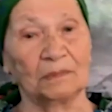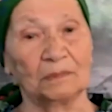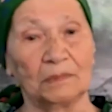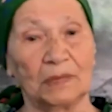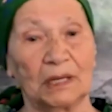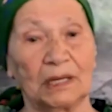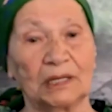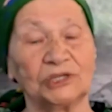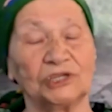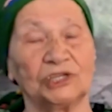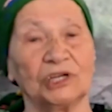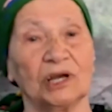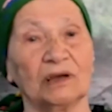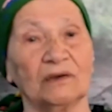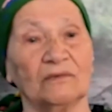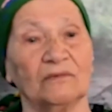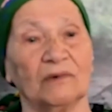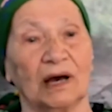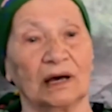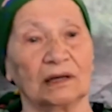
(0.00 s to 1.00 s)
When the
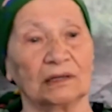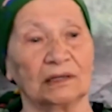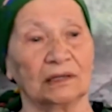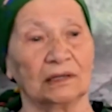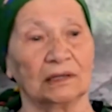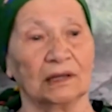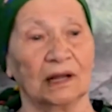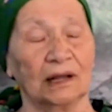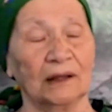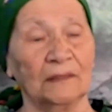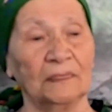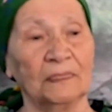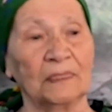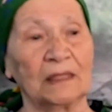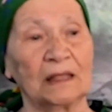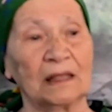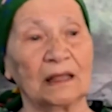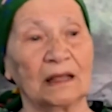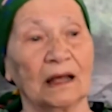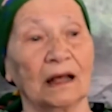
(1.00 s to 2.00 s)
war started,
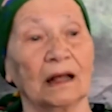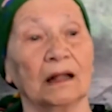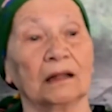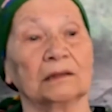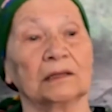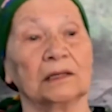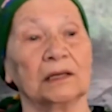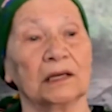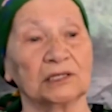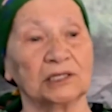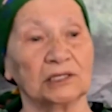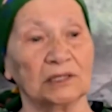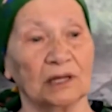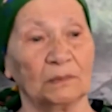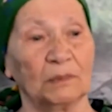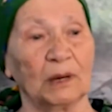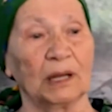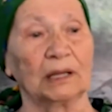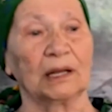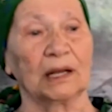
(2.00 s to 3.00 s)
I was 6
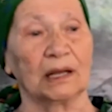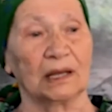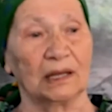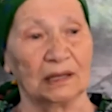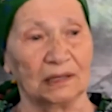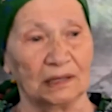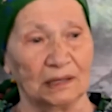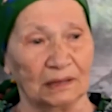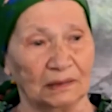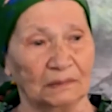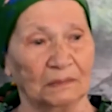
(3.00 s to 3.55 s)
years old.